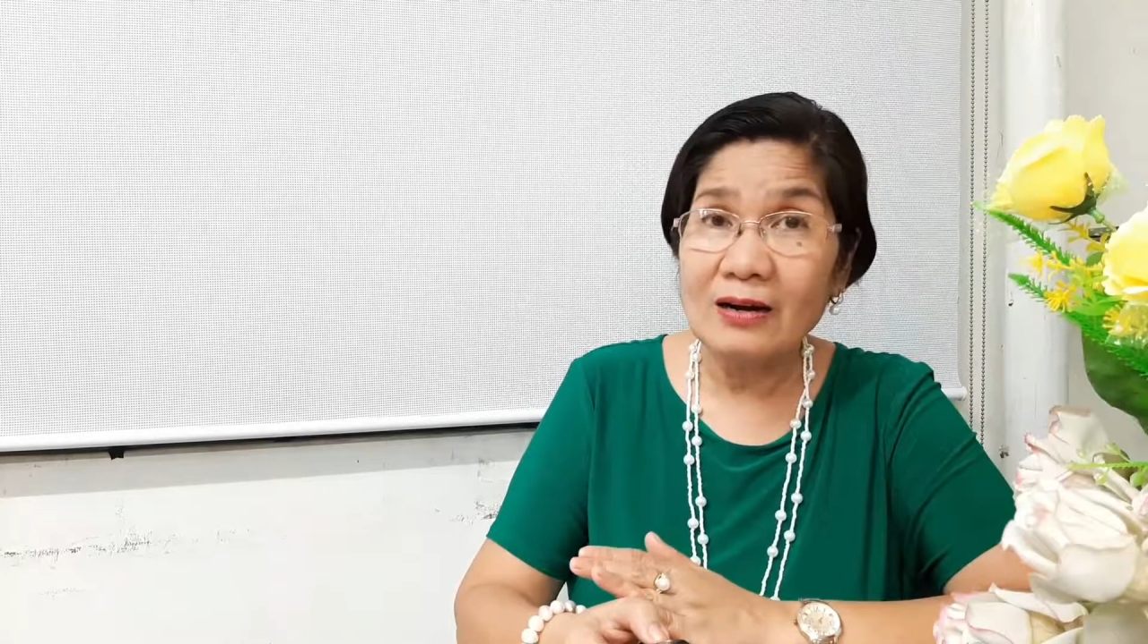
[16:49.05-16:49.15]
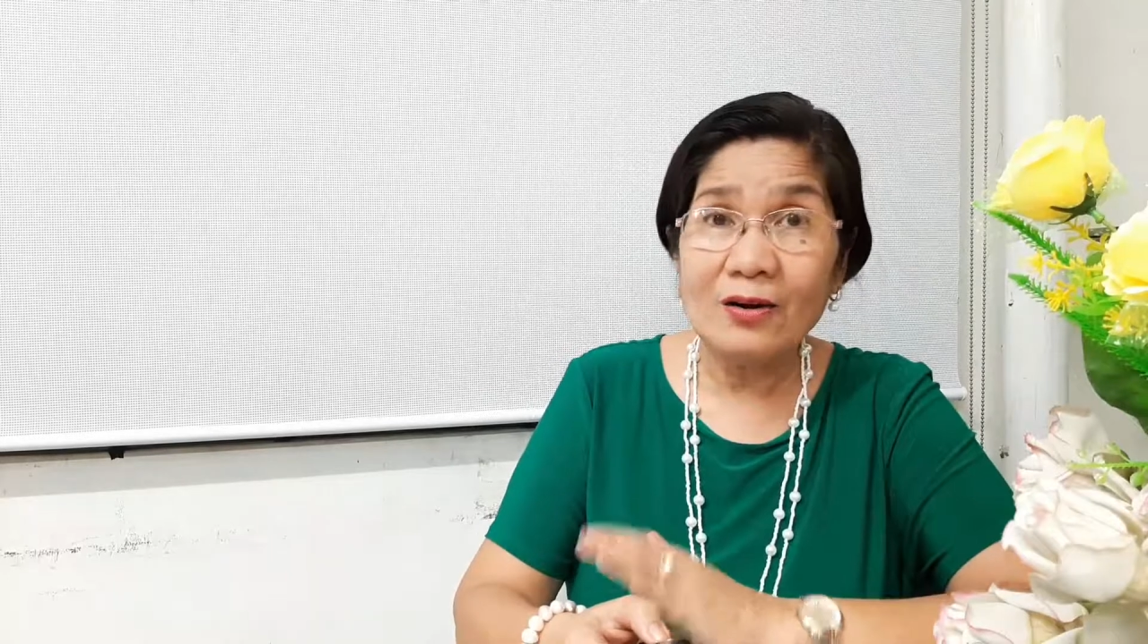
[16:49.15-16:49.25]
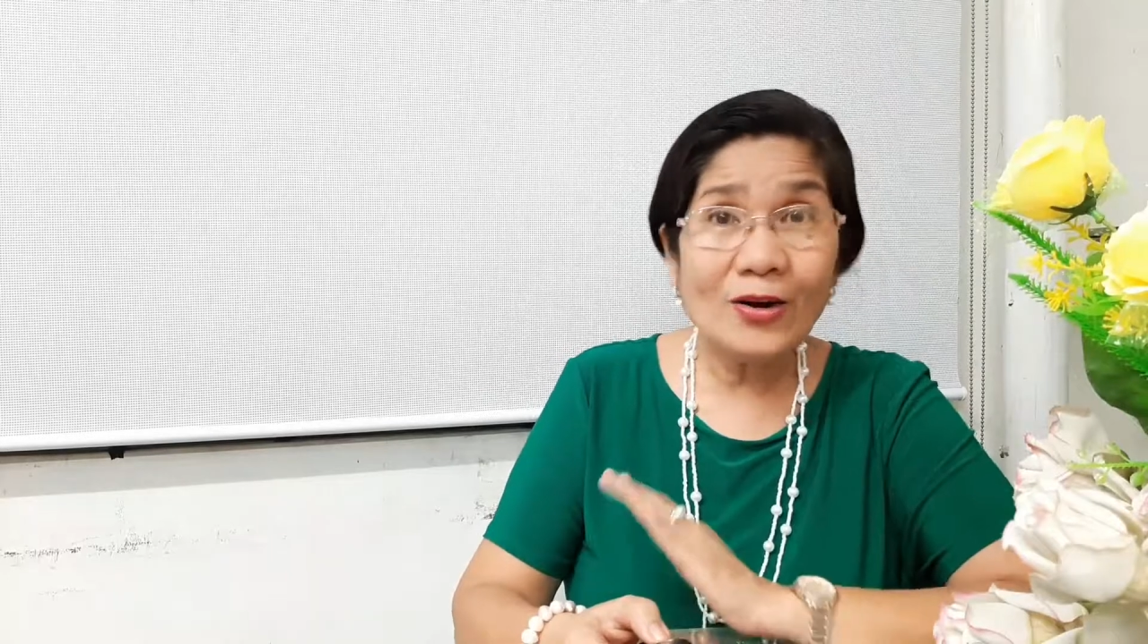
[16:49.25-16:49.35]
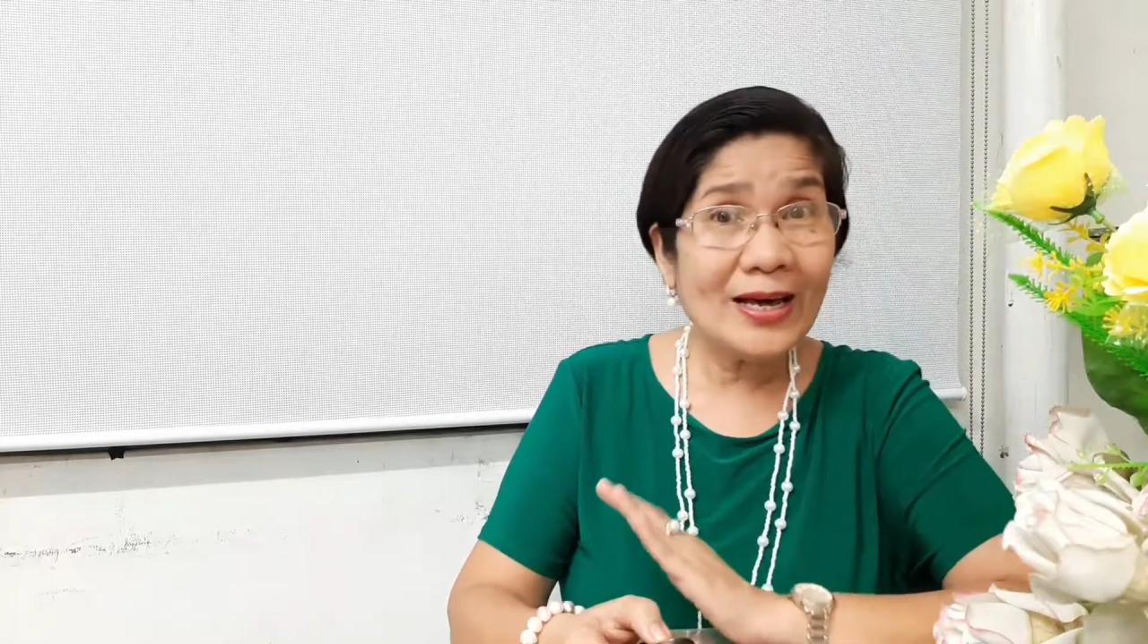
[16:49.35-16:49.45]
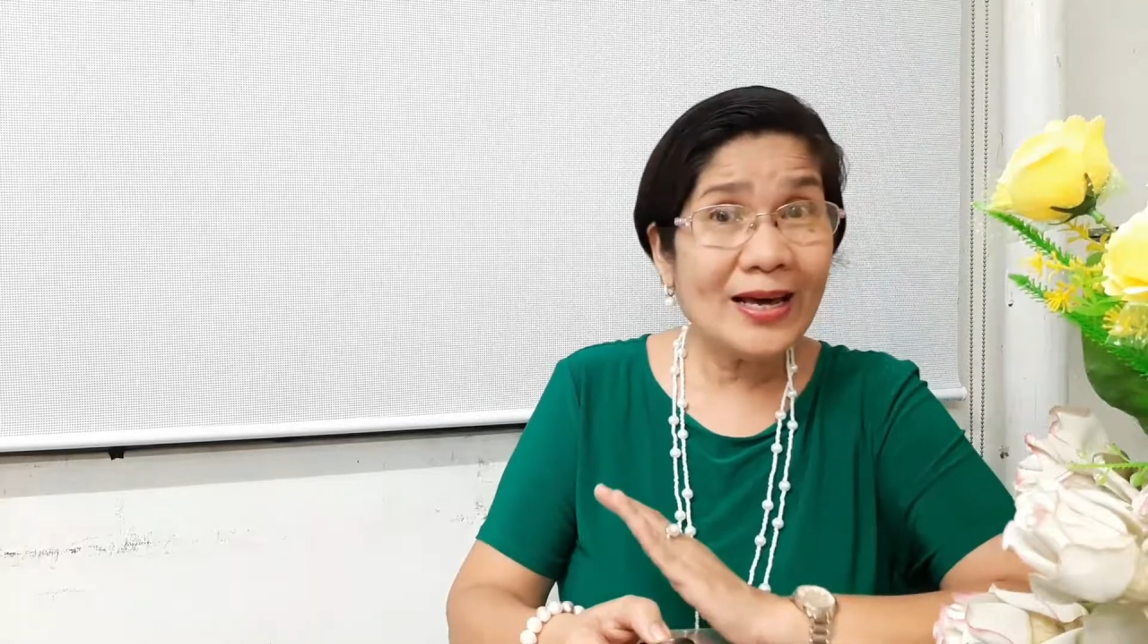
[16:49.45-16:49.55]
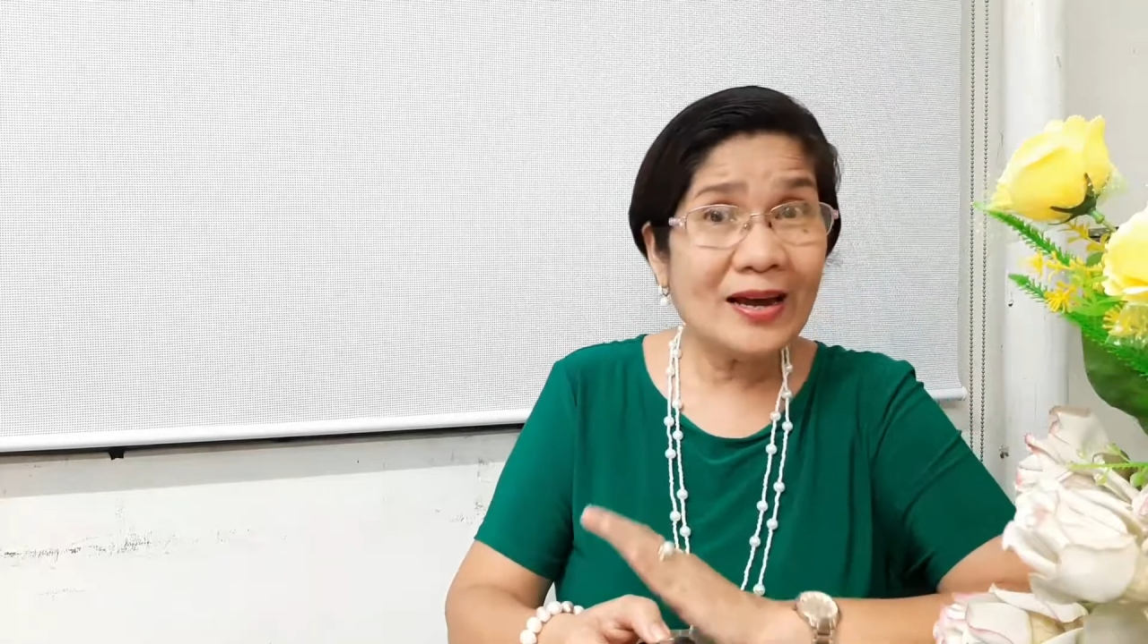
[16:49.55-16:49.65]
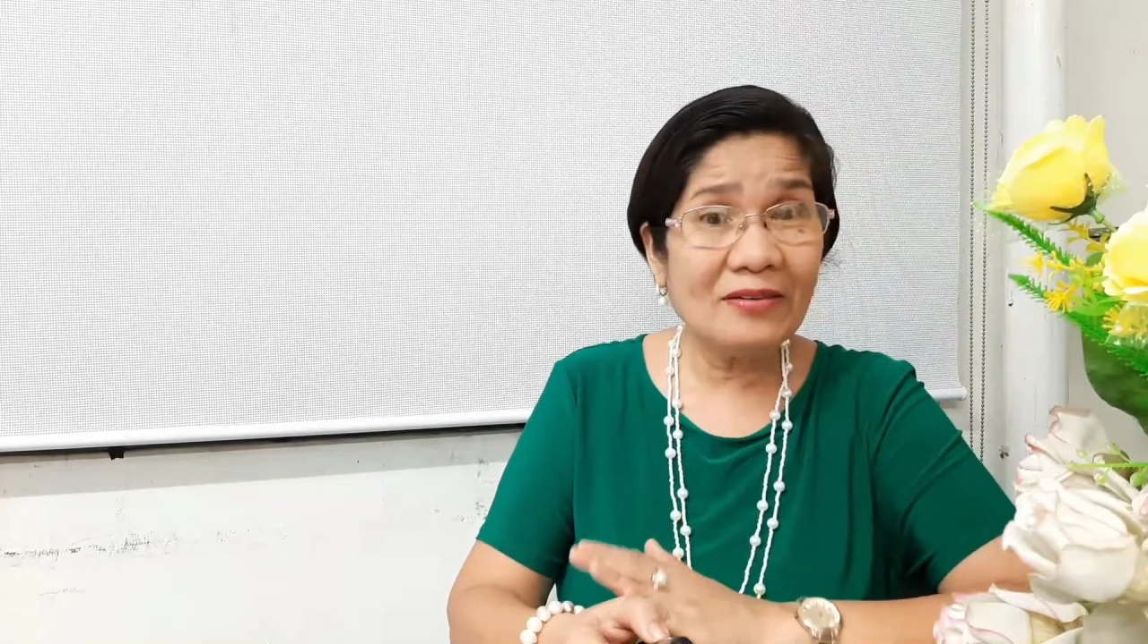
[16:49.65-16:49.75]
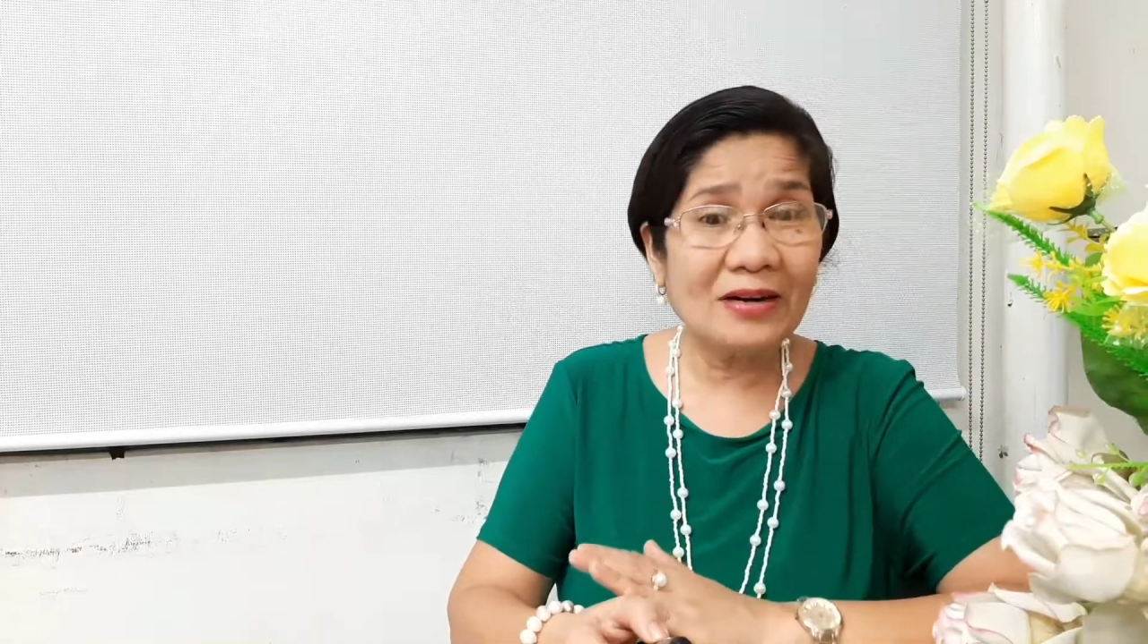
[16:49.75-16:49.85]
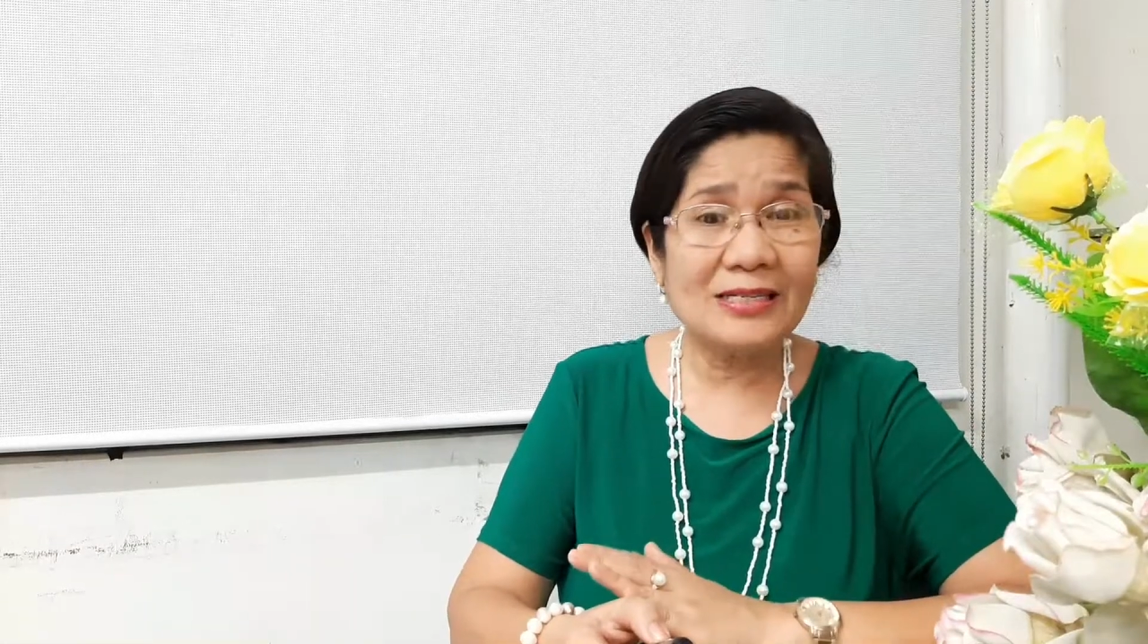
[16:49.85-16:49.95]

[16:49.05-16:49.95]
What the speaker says: or the hearer's